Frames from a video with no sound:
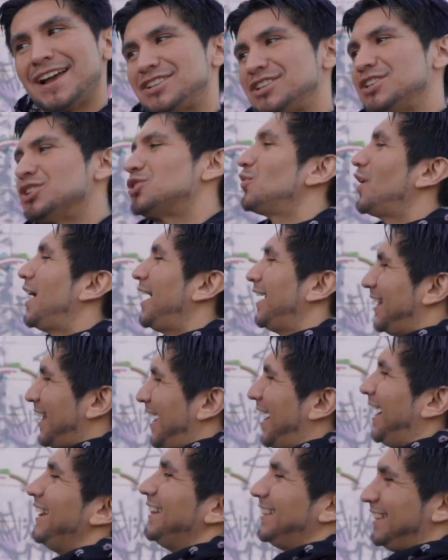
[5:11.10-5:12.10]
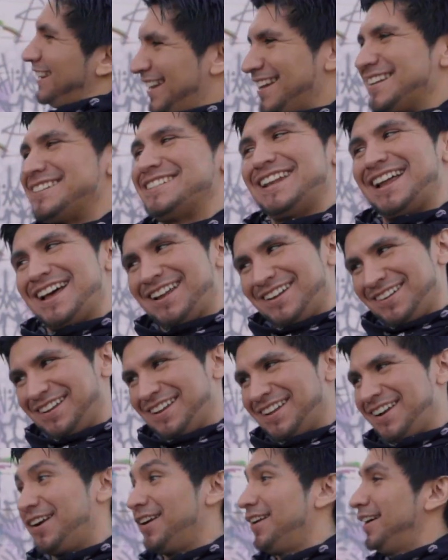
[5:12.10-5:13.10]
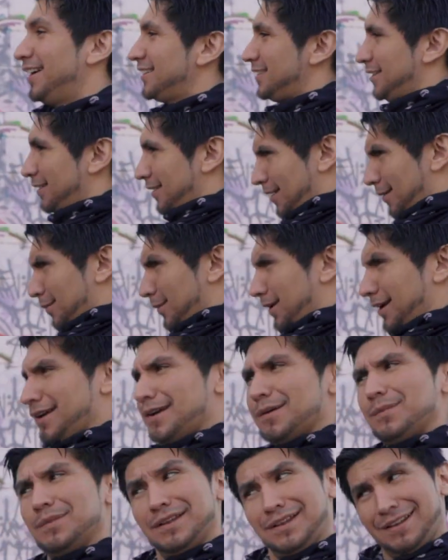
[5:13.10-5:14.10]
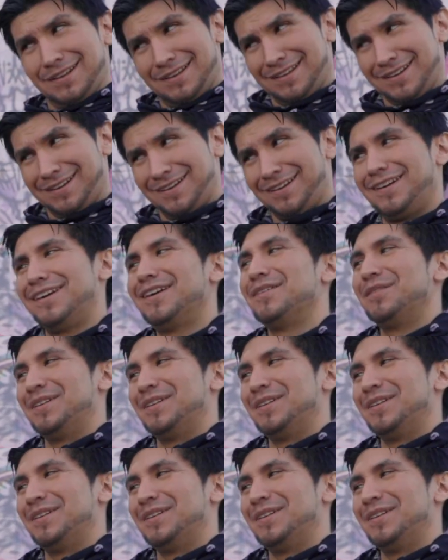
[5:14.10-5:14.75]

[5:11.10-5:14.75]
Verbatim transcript: my time with Mr. J. Swag, I got the